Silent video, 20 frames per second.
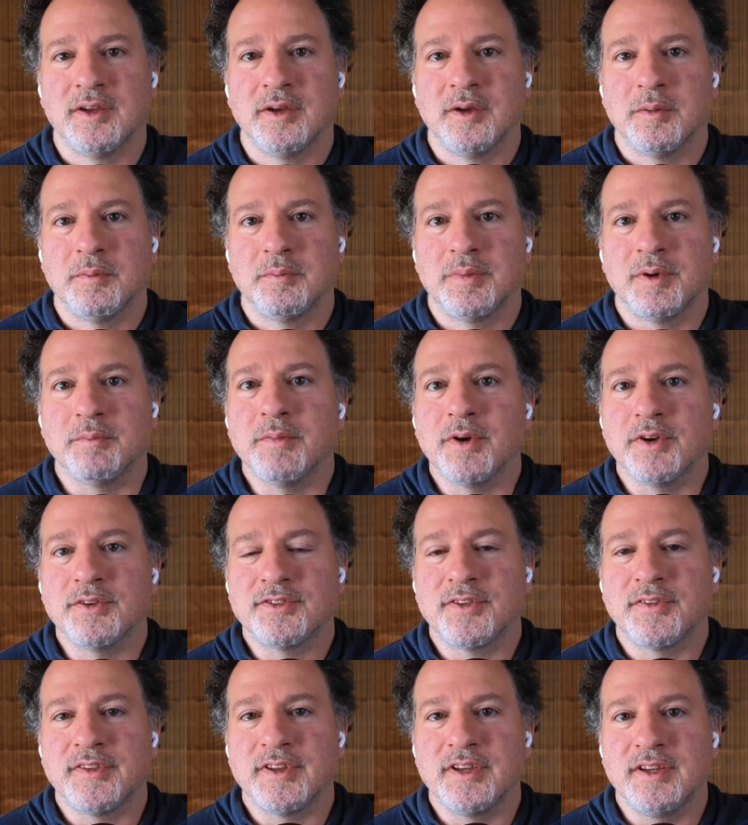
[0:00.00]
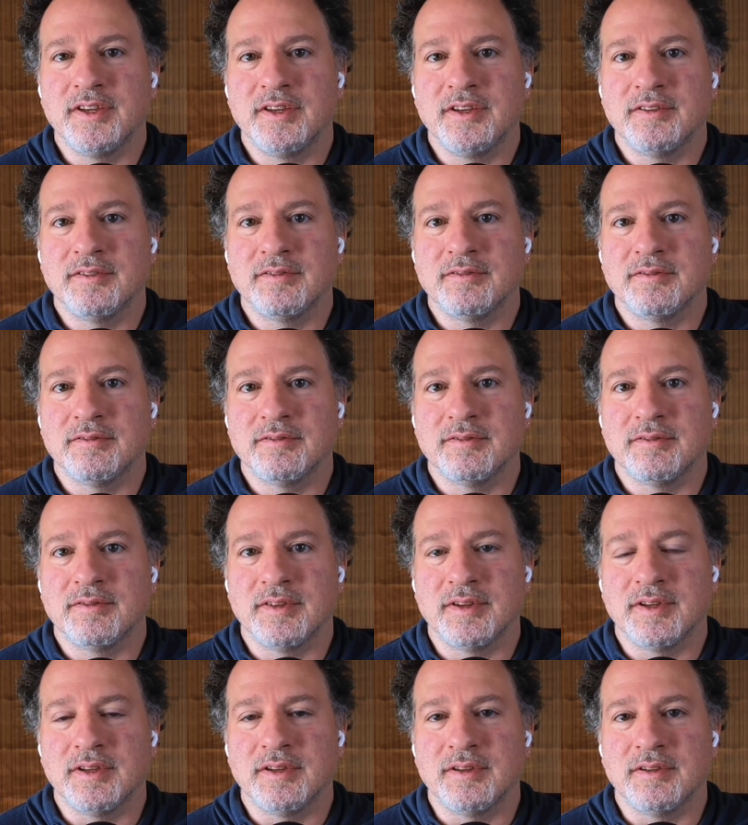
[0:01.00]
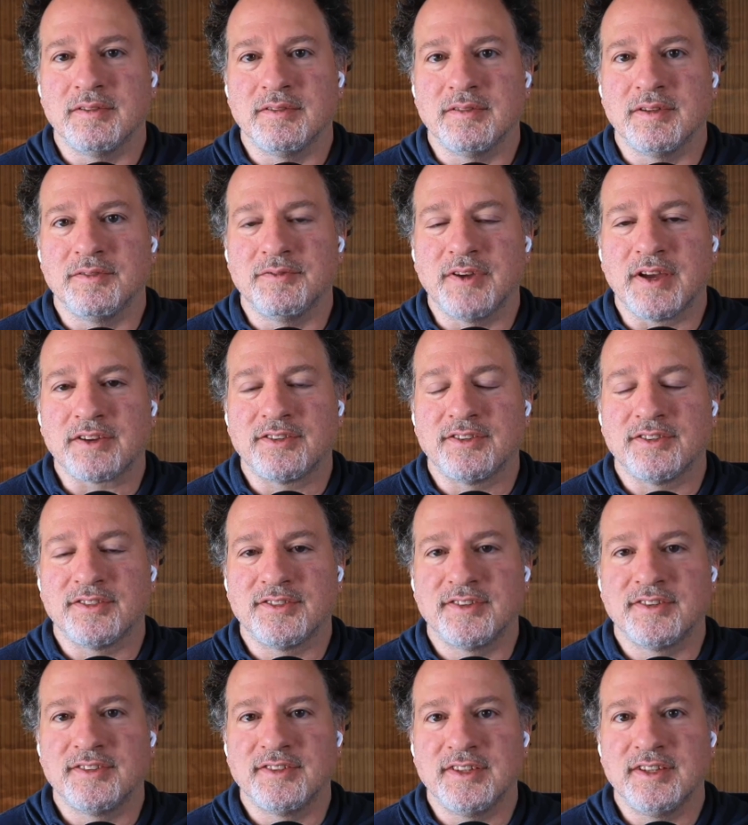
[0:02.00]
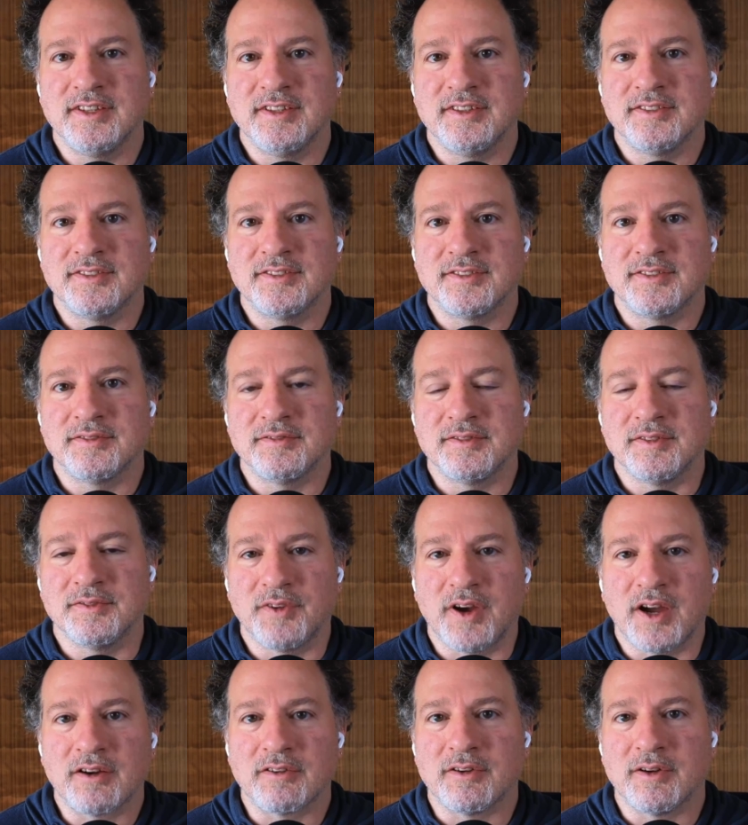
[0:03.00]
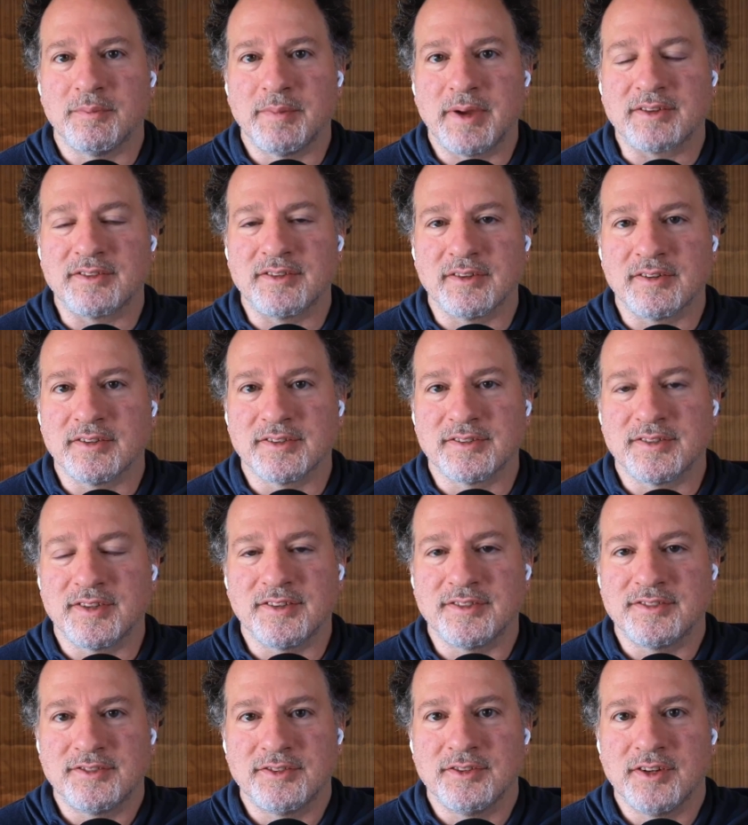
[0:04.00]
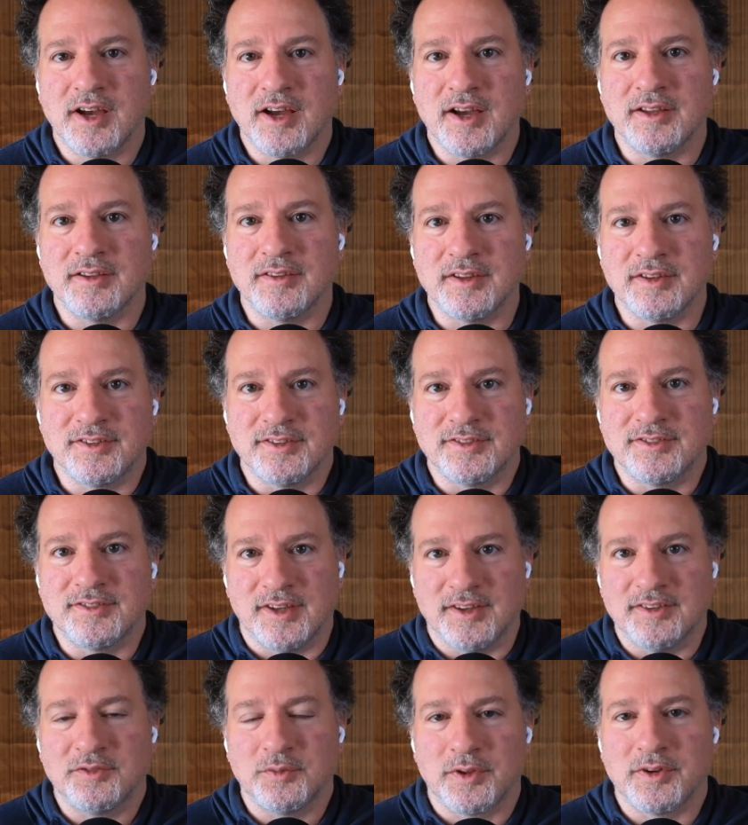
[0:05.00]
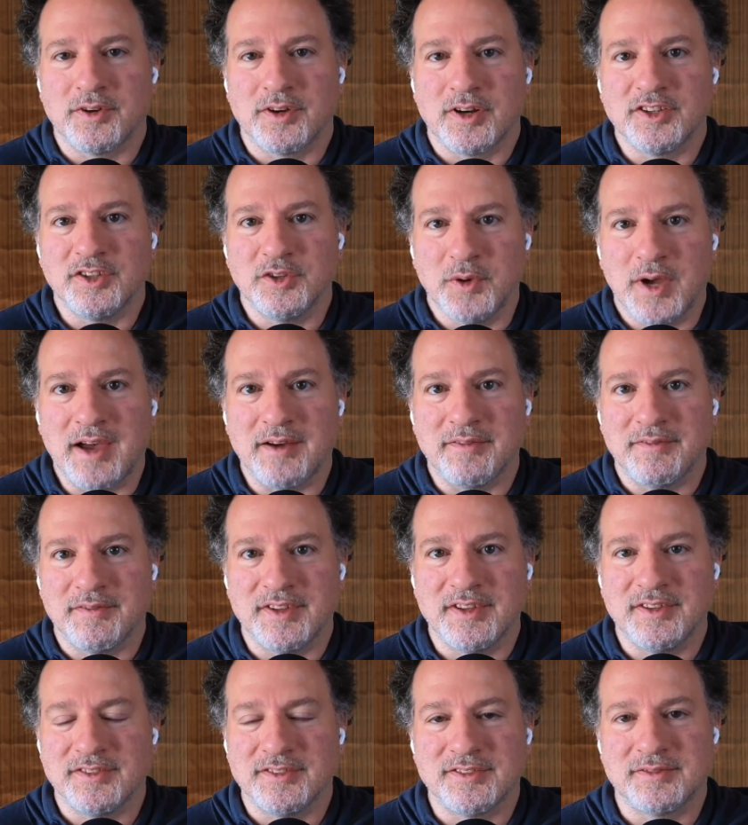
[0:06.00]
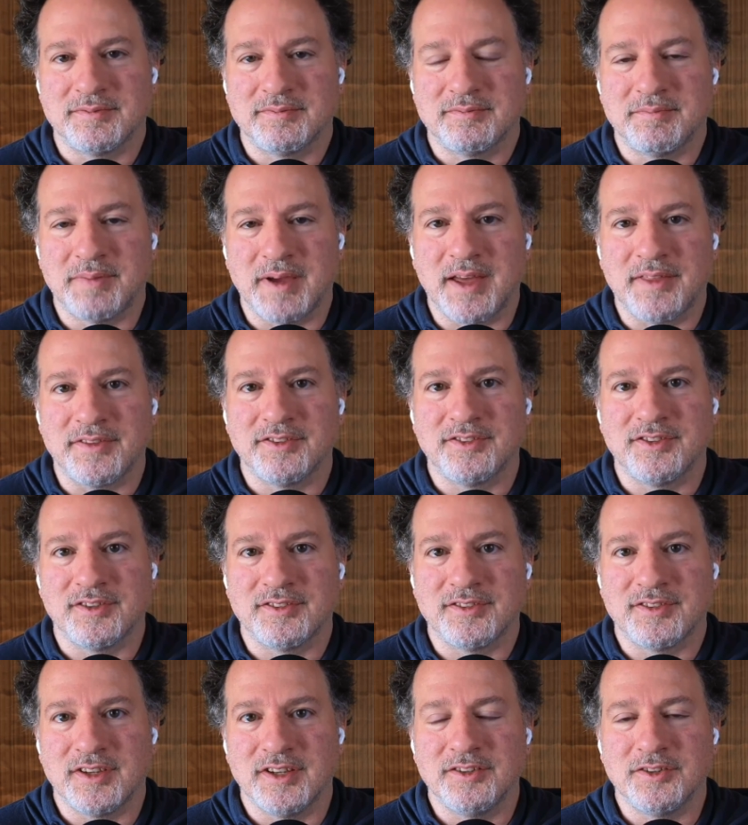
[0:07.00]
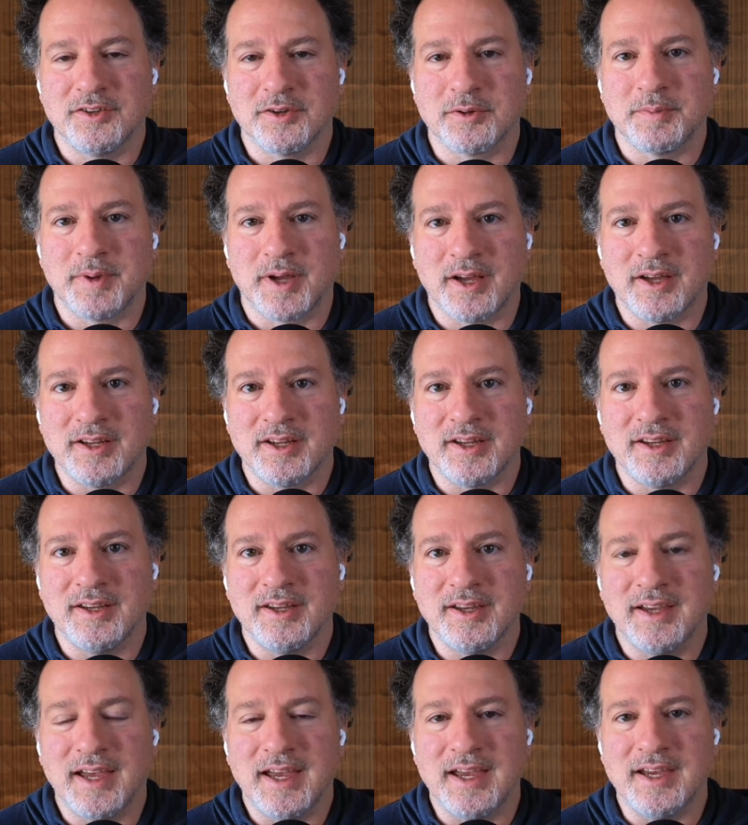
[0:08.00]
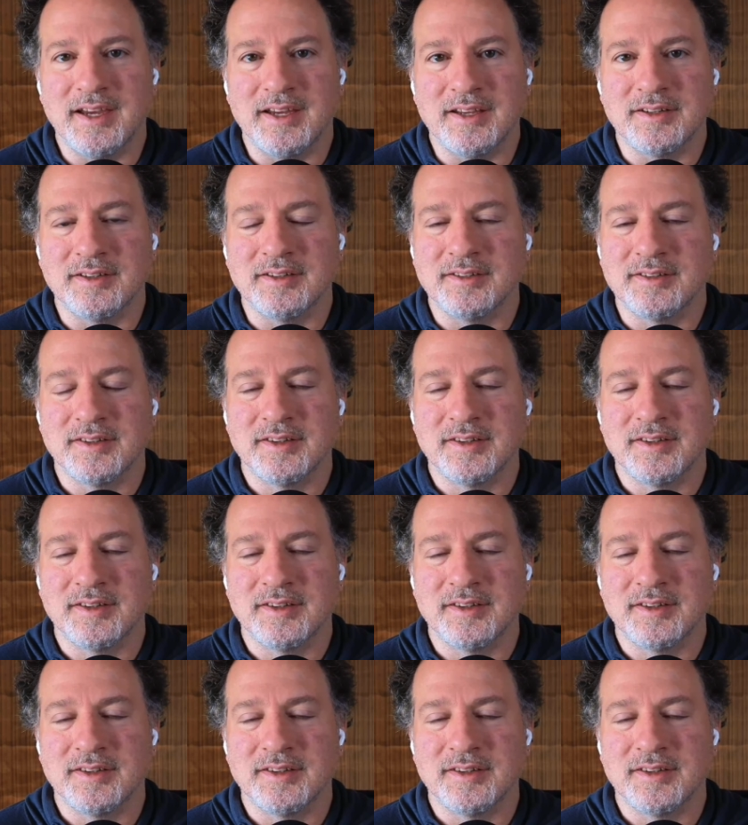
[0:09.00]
but most of the eh, infectious disease viral and bacterial tests do not. They just test whether or not you have these pathogens in your body and